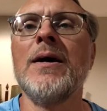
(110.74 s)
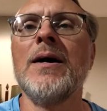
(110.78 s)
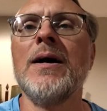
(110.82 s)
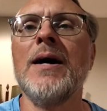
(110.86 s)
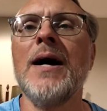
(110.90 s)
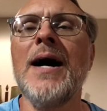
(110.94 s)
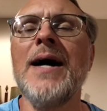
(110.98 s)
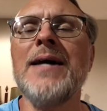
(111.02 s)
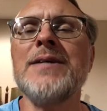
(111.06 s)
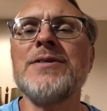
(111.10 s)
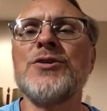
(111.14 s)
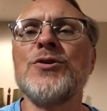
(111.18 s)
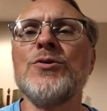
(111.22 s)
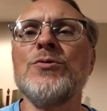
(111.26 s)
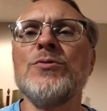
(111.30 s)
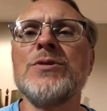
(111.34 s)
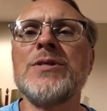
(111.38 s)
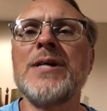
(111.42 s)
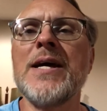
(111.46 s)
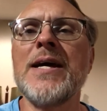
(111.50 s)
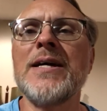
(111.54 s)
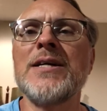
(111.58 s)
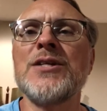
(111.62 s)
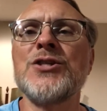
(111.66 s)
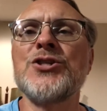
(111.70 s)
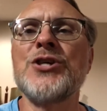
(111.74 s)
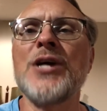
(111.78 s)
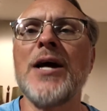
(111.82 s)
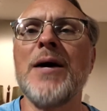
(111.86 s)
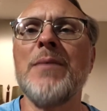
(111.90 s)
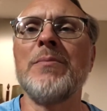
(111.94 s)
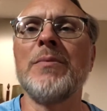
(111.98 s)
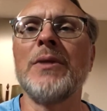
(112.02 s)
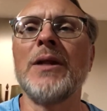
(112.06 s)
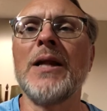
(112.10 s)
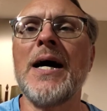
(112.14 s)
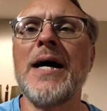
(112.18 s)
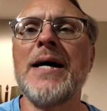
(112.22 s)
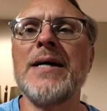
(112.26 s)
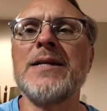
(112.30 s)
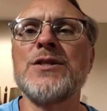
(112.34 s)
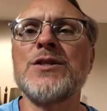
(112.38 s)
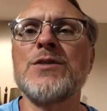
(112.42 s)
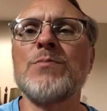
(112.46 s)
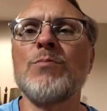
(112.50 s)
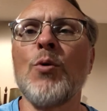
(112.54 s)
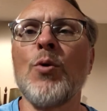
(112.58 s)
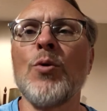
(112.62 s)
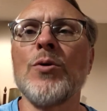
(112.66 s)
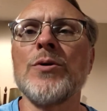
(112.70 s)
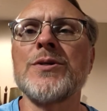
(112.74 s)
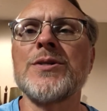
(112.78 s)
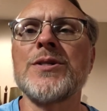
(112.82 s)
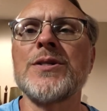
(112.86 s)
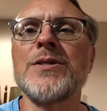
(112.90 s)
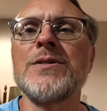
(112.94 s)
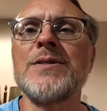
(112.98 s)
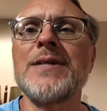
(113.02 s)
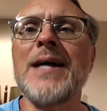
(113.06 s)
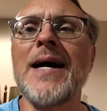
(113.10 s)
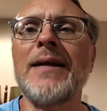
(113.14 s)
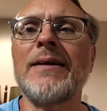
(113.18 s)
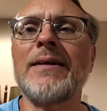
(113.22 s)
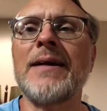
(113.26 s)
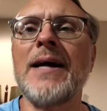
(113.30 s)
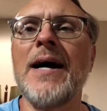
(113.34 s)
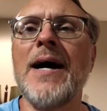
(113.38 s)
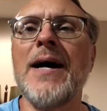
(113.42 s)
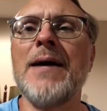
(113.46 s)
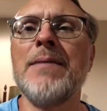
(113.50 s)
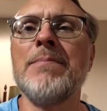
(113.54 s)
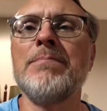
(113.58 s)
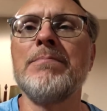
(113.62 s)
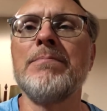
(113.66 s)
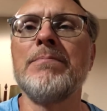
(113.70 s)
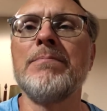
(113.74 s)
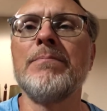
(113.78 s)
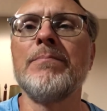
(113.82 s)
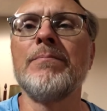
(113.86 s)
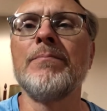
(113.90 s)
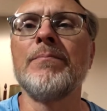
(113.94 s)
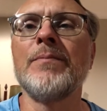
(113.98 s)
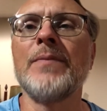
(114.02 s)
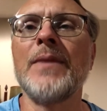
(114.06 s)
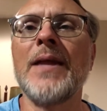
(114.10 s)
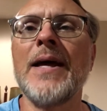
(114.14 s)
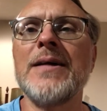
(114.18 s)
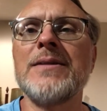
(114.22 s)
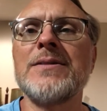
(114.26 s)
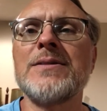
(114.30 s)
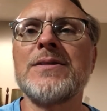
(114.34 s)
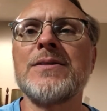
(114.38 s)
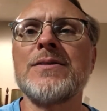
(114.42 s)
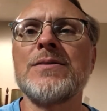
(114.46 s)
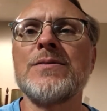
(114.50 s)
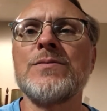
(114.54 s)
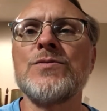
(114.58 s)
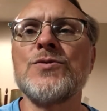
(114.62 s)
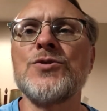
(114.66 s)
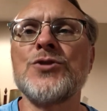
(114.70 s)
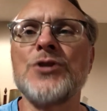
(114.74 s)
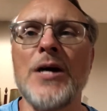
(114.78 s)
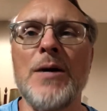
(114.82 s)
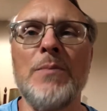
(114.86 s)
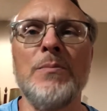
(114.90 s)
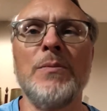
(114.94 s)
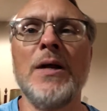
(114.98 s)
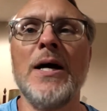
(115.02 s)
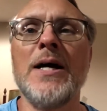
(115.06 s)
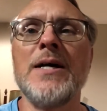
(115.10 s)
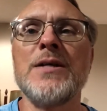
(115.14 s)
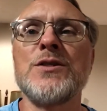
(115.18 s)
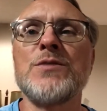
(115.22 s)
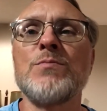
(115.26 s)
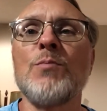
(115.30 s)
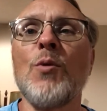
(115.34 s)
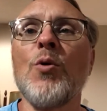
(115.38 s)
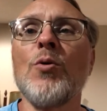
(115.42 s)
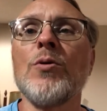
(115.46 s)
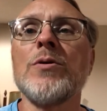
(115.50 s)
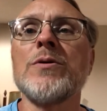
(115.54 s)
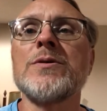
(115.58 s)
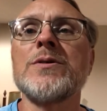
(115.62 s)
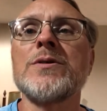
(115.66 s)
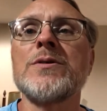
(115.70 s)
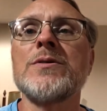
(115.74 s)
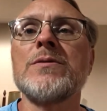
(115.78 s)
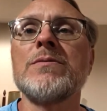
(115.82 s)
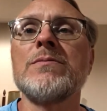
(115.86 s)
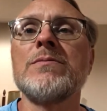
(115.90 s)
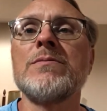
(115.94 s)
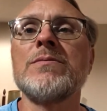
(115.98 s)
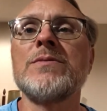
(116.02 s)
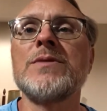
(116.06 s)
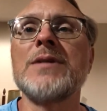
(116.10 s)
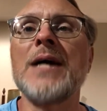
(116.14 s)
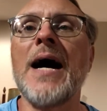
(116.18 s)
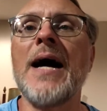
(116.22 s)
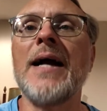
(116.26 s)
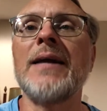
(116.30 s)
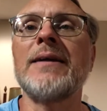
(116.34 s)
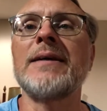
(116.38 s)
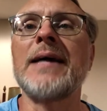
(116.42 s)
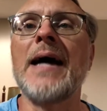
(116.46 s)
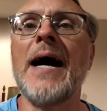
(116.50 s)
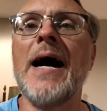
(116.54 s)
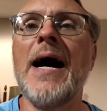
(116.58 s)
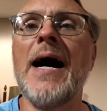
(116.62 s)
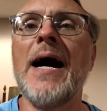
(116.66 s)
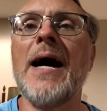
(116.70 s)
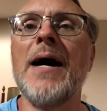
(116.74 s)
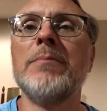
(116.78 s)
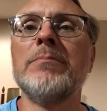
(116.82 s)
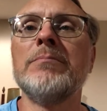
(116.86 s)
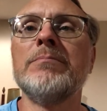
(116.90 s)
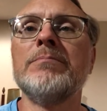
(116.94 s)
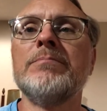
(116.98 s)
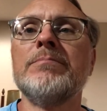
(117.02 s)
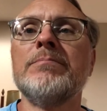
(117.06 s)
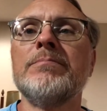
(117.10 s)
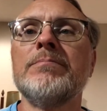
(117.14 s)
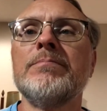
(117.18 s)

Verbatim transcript: On Tuesday at gemlinesports.com. That's Gemline Sports dot com